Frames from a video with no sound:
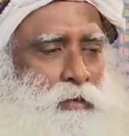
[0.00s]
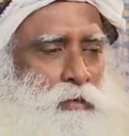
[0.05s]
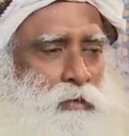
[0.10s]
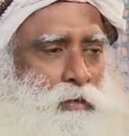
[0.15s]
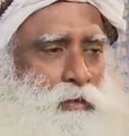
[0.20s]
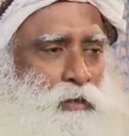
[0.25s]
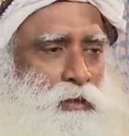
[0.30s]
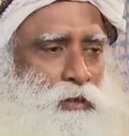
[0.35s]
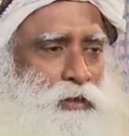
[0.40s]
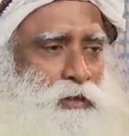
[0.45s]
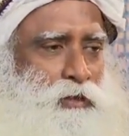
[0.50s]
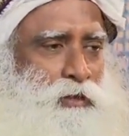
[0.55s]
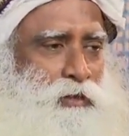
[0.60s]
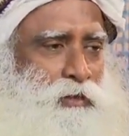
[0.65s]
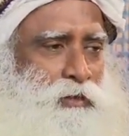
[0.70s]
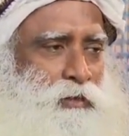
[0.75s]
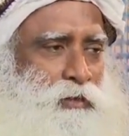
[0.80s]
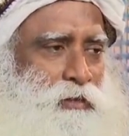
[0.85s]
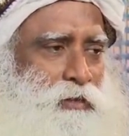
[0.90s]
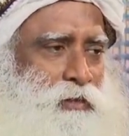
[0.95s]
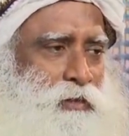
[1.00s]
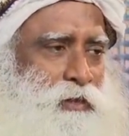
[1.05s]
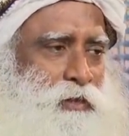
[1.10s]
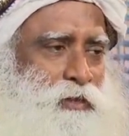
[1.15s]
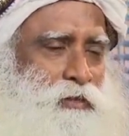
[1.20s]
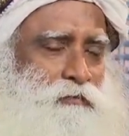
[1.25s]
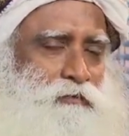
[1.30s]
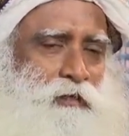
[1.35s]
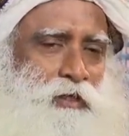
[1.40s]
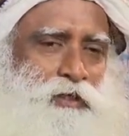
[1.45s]
This is
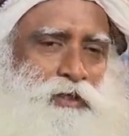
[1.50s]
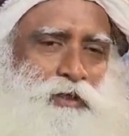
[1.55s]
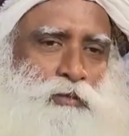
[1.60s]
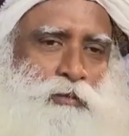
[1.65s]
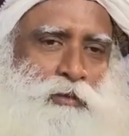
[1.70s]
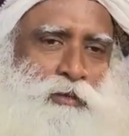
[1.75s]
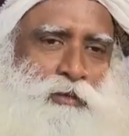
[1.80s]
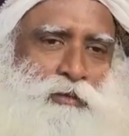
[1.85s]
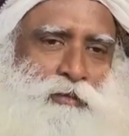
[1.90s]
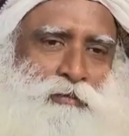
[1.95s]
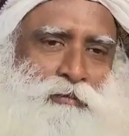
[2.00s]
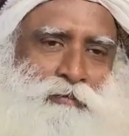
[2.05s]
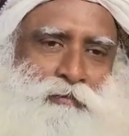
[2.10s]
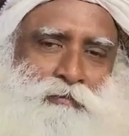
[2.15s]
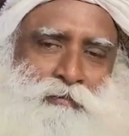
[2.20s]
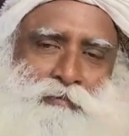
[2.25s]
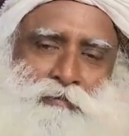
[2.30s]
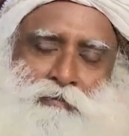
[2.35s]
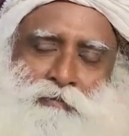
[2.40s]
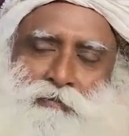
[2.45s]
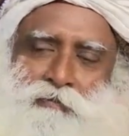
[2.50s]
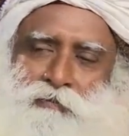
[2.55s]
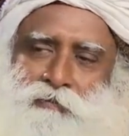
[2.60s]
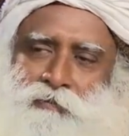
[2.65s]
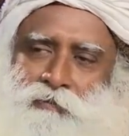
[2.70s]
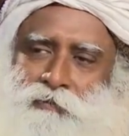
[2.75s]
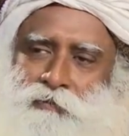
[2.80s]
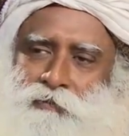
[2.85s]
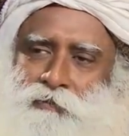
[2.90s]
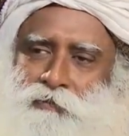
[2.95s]
a festival
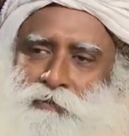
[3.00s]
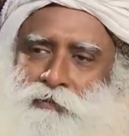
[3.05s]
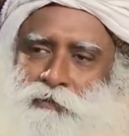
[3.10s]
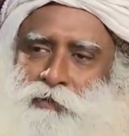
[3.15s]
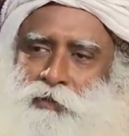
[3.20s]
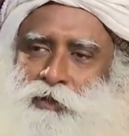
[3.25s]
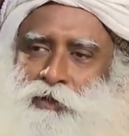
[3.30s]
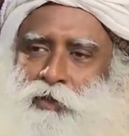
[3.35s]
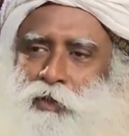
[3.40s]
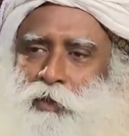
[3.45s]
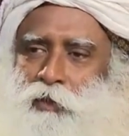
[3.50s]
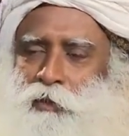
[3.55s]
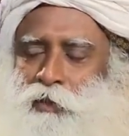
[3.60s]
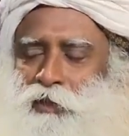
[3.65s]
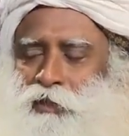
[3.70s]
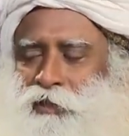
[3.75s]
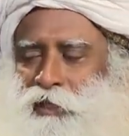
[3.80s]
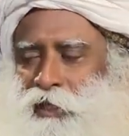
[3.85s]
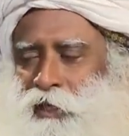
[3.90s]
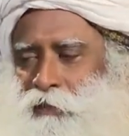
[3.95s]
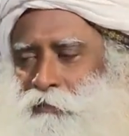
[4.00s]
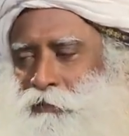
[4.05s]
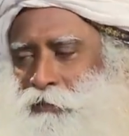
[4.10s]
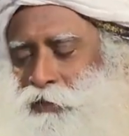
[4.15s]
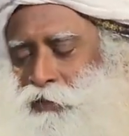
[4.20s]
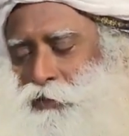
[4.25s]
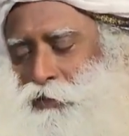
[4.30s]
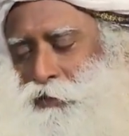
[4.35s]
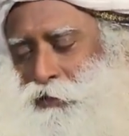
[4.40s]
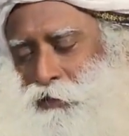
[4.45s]
which always
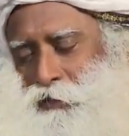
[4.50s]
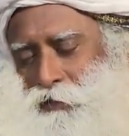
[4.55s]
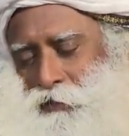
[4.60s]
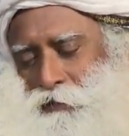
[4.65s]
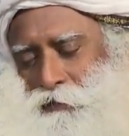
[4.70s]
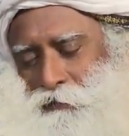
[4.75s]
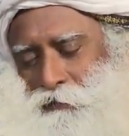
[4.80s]
comes